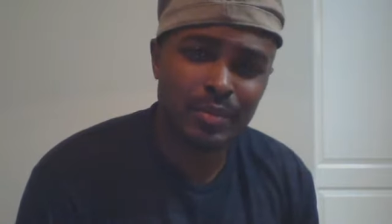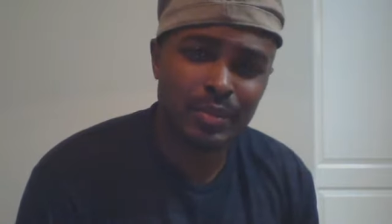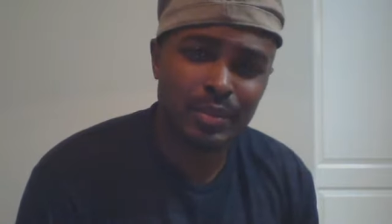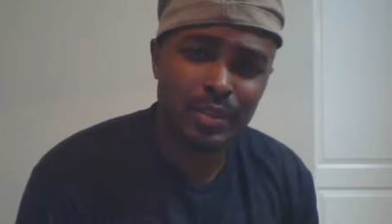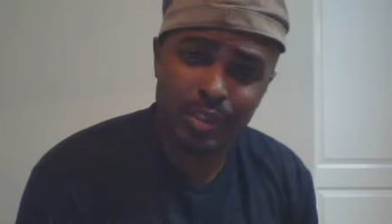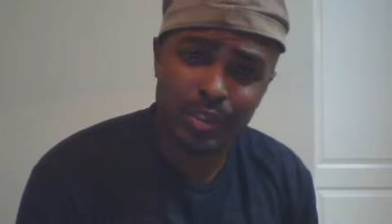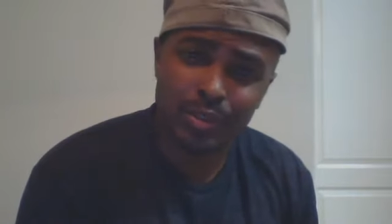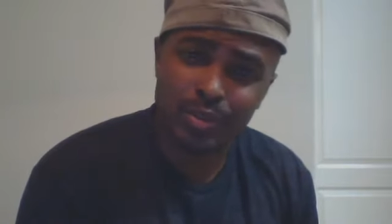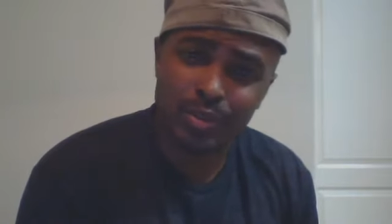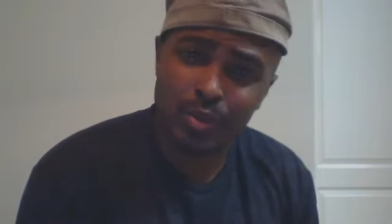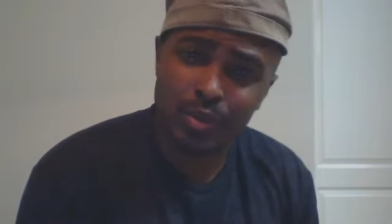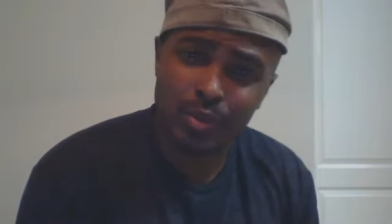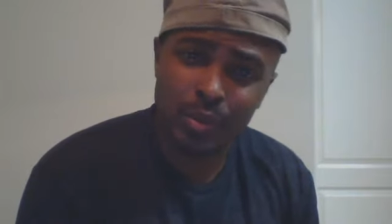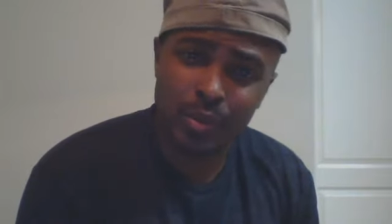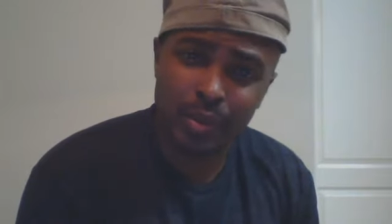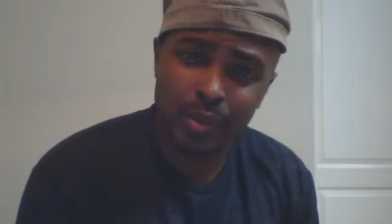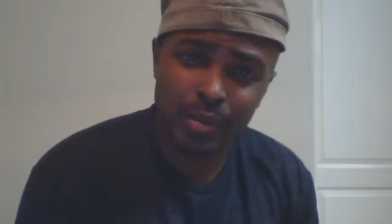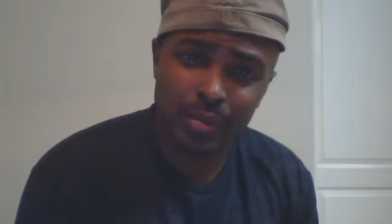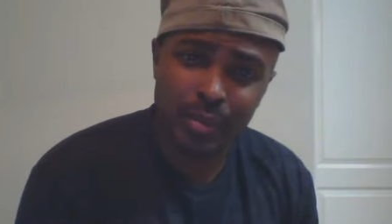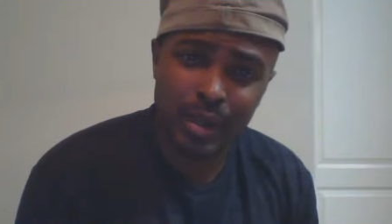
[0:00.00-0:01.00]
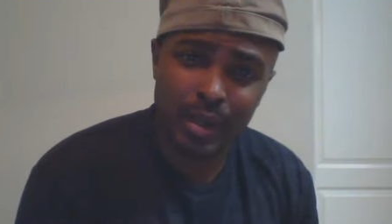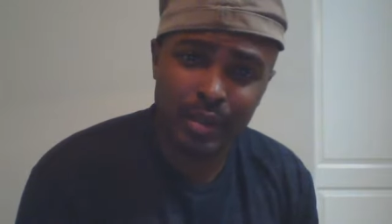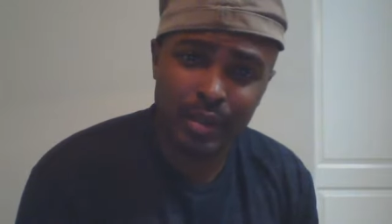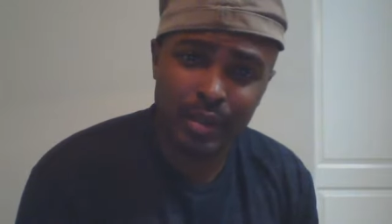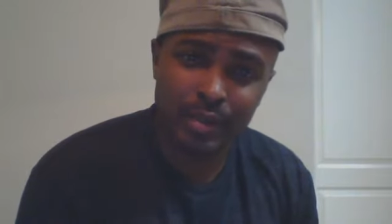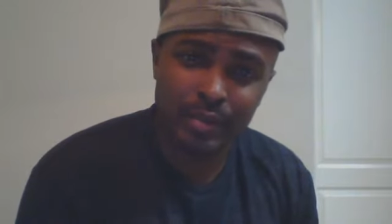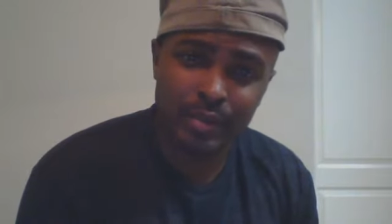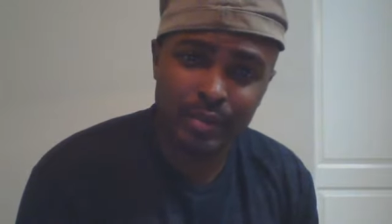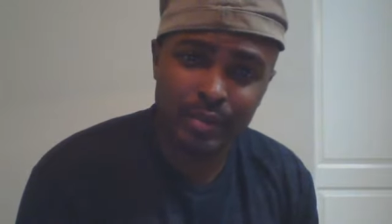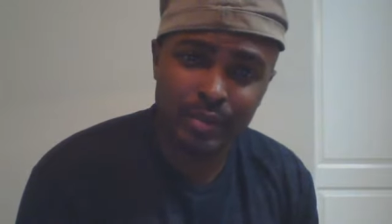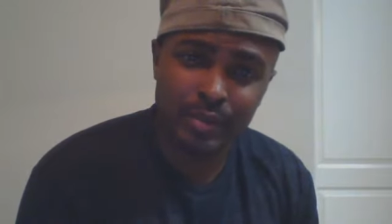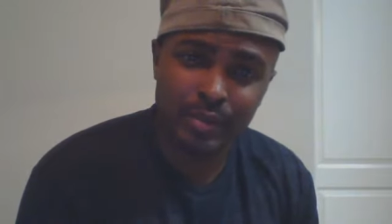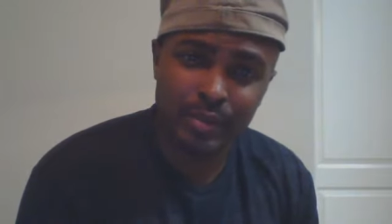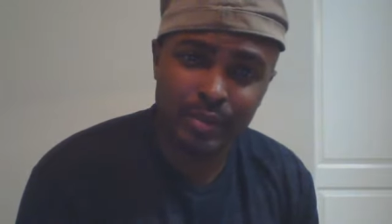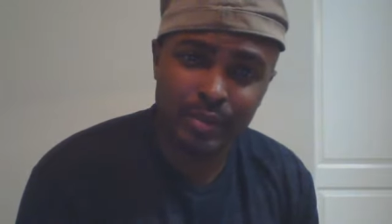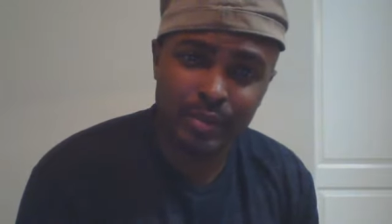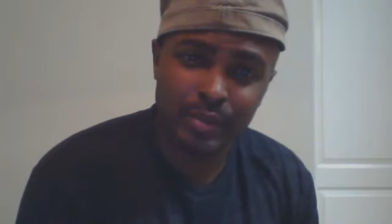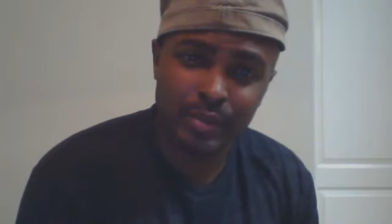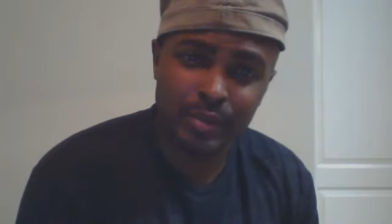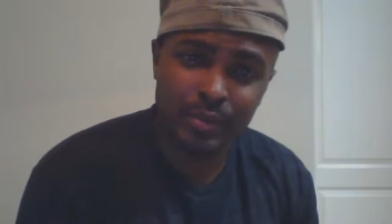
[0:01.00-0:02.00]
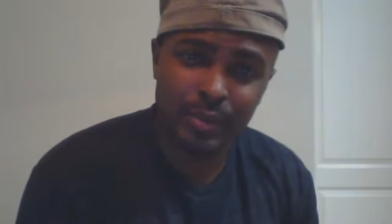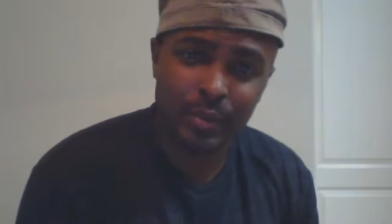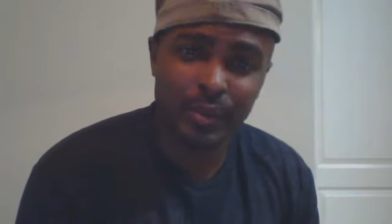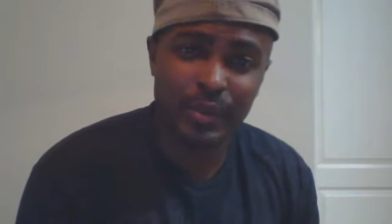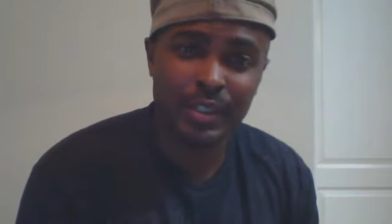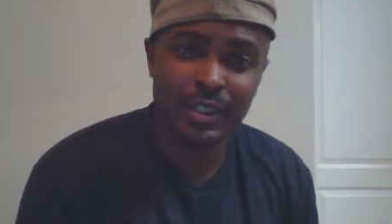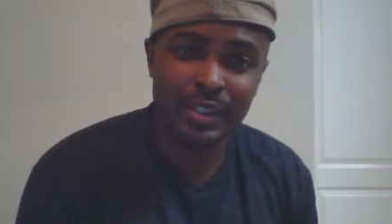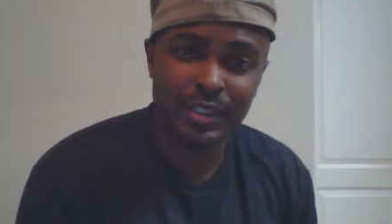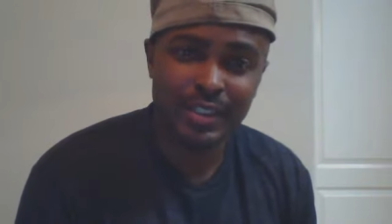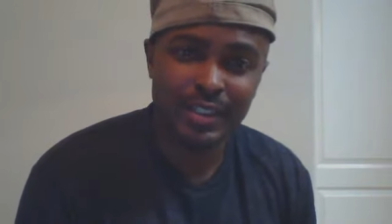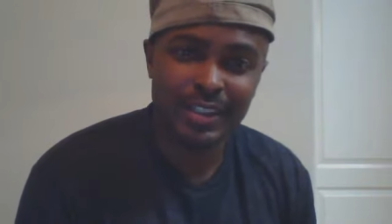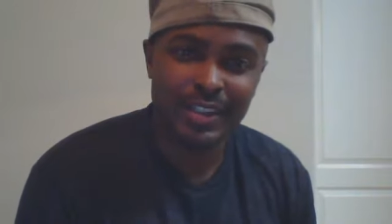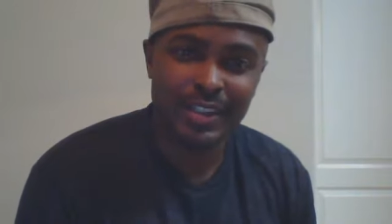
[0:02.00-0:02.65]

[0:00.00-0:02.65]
That's who you worried about? Really?